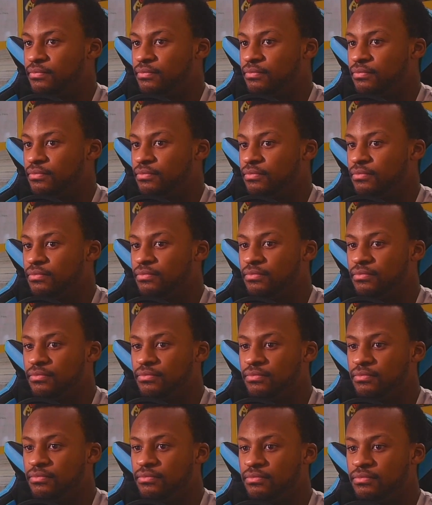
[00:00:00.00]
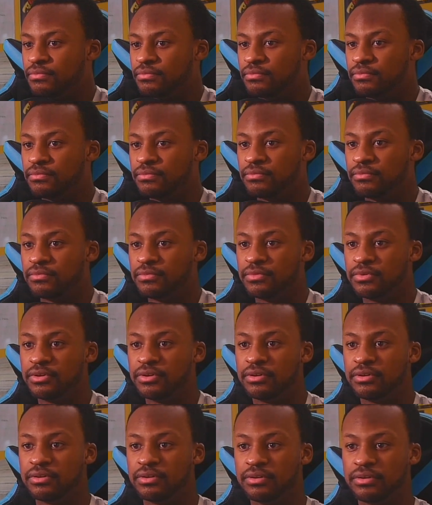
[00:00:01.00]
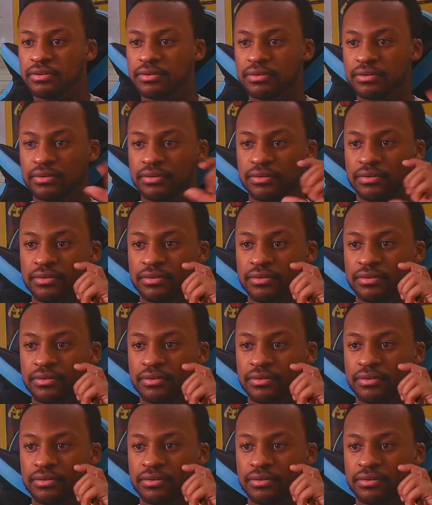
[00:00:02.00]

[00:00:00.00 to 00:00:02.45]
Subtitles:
(no one is talking)